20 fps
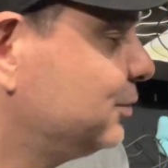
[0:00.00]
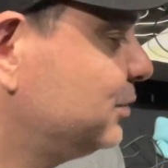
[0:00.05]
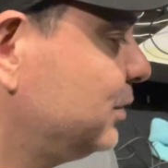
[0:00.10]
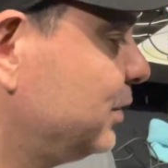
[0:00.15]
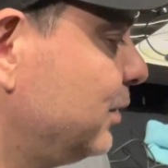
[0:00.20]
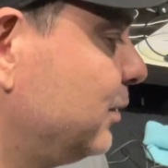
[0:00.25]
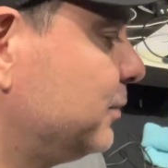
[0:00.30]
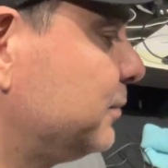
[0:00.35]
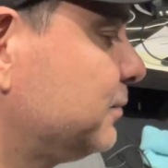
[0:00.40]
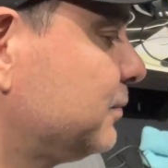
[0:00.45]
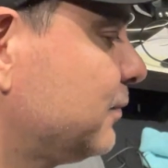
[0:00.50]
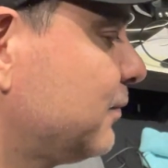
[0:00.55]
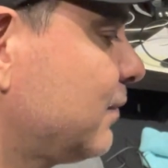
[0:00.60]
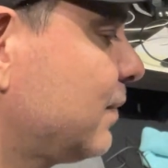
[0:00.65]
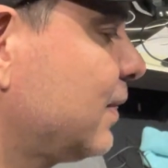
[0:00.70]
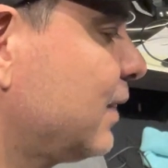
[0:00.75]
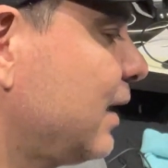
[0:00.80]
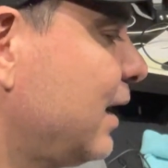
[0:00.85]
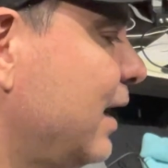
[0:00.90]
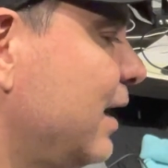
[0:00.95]
So,
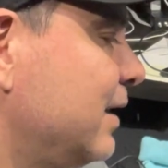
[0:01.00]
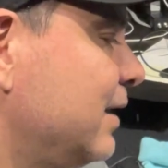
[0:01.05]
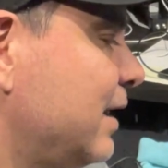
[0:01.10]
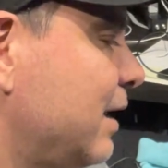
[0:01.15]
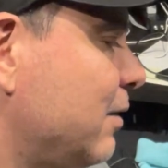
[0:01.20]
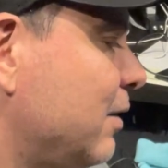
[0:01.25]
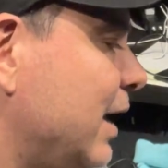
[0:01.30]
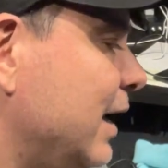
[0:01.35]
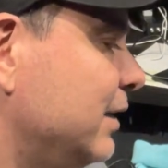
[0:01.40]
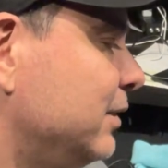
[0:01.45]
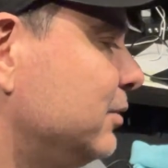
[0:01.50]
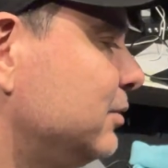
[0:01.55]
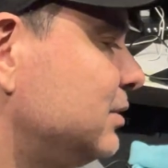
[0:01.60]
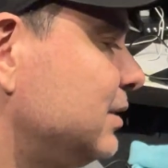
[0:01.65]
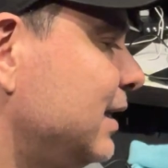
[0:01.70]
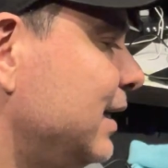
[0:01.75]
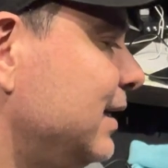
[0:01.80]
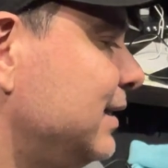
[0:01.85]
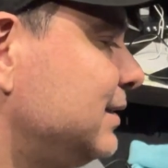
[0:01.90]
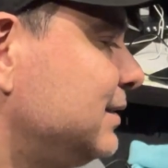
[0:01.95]
and I used
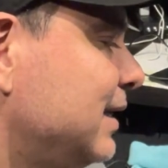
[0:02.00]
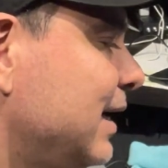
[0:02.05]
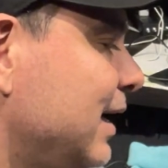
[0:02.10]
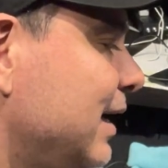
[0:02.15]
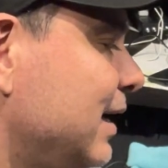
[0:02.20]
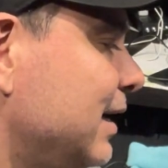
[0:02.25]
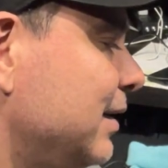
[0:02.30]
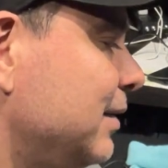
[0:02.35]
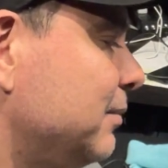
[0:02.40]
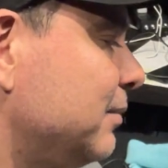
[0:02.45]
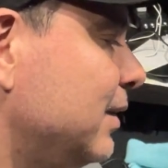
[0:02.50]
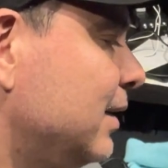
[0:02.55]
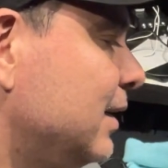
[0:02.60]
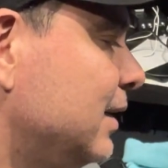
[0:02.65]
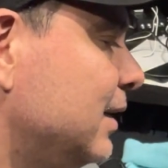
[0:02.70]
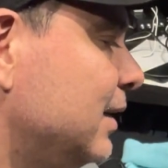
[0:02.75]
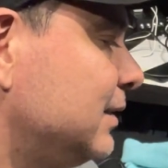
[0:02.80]
a Time